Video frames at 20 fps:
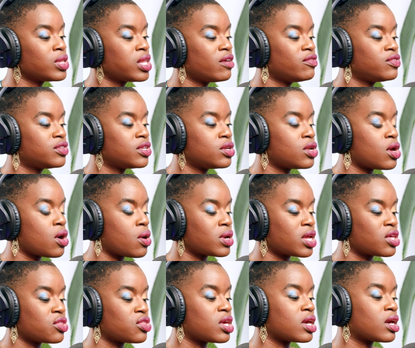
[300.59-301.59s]
love to know, and I
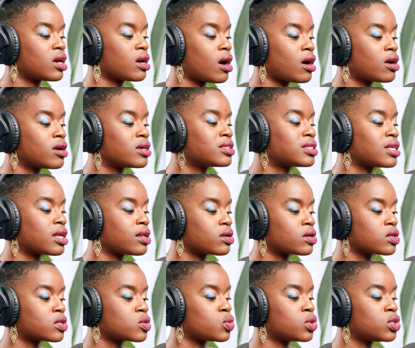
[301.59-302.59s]
think our
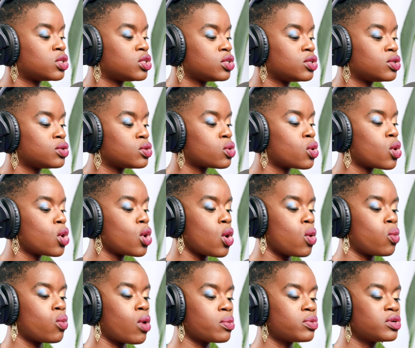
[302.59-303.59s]
unsettlers would too.
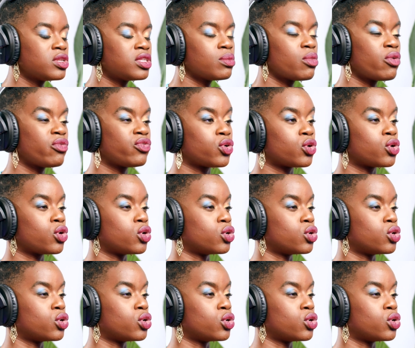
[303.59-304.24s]
What were some of your